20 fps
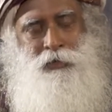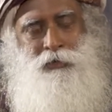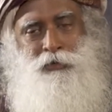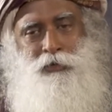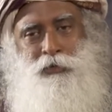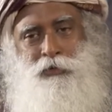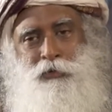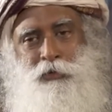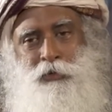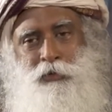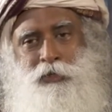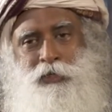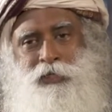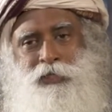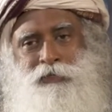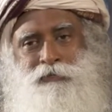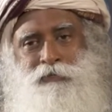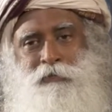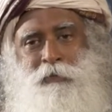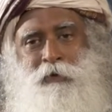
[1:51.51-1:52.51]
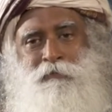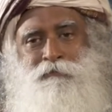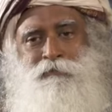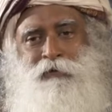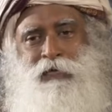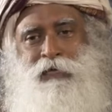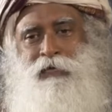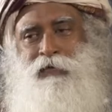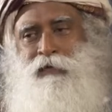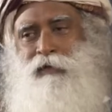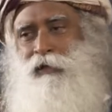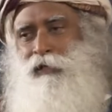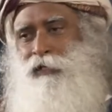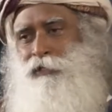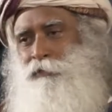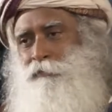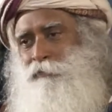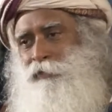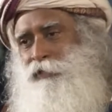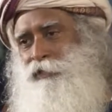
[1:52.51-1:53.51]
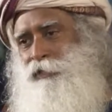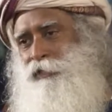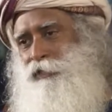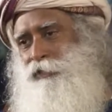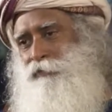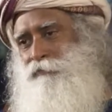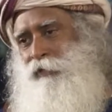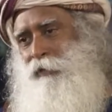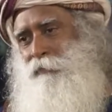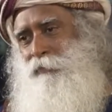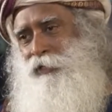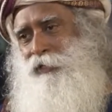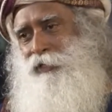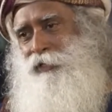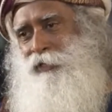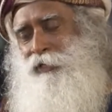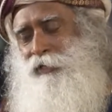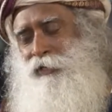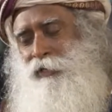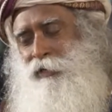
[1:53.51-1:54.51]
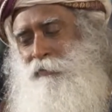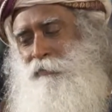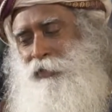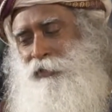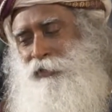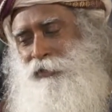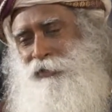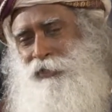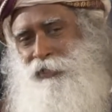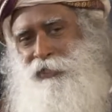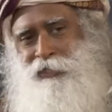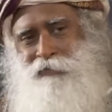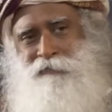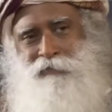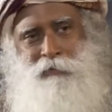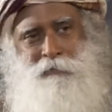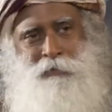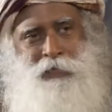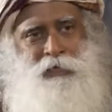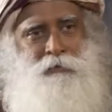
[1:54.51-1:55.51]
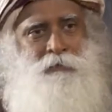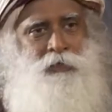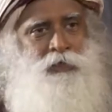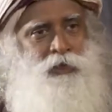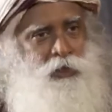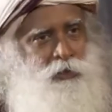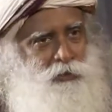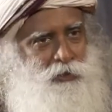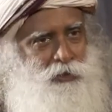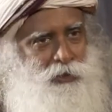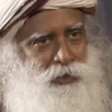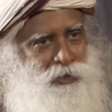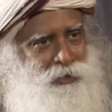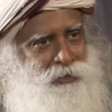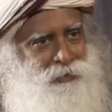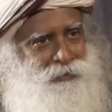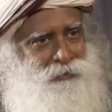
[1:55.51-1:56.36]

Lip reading: So though he's from a very large business family, he committed that he will become a doctor,